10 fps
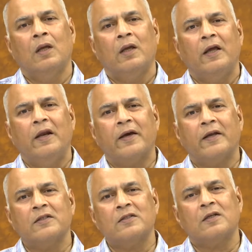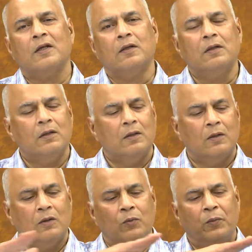in a crystal
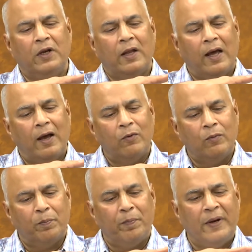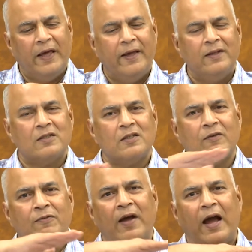we will have planes of
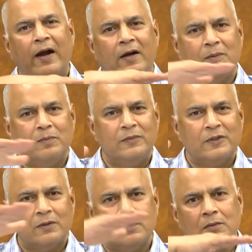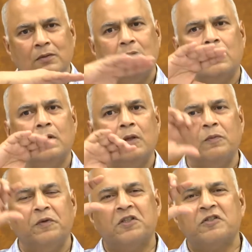atoms
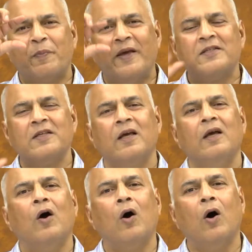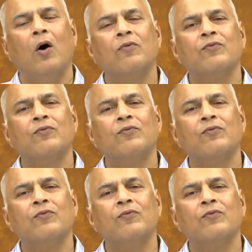with spacing of